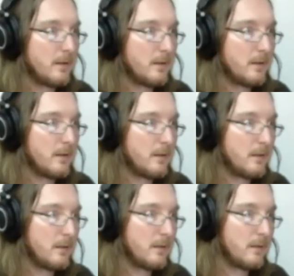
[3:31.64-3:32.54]

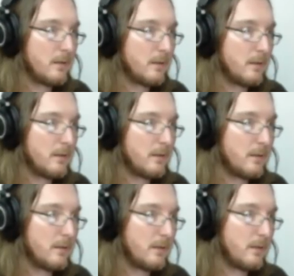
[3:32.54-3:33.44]

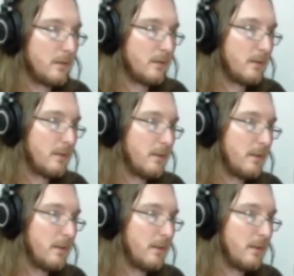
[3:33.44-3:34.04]
(not speaking)